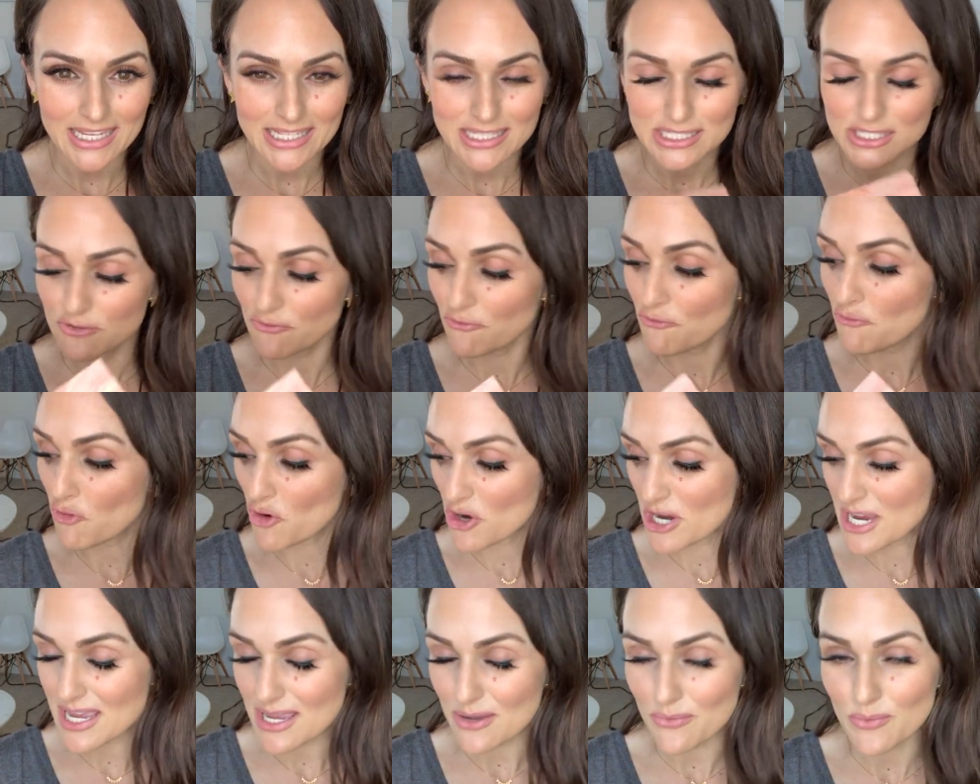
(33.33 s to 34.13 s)
It's
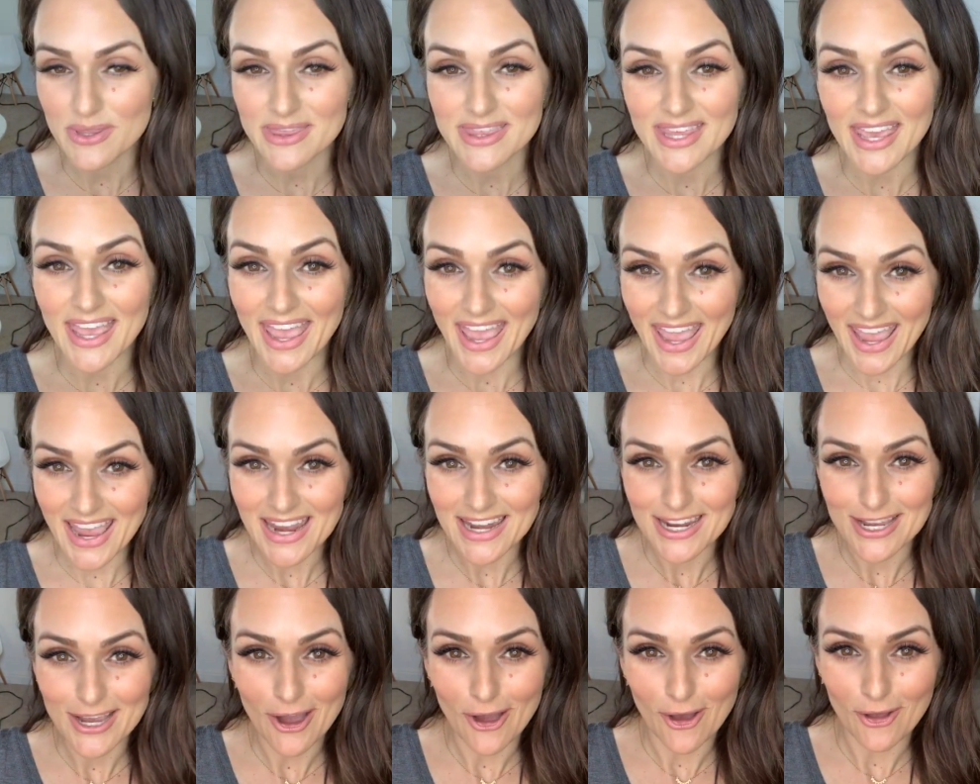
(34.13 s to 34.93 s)
free with
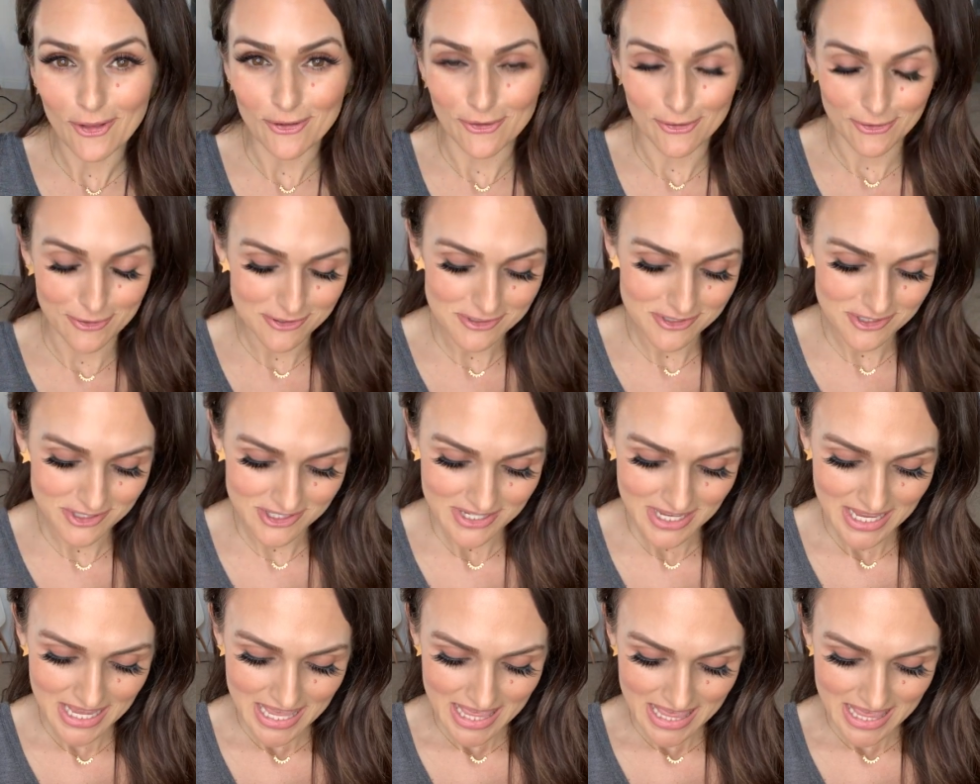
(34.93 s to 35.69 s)
8 colors.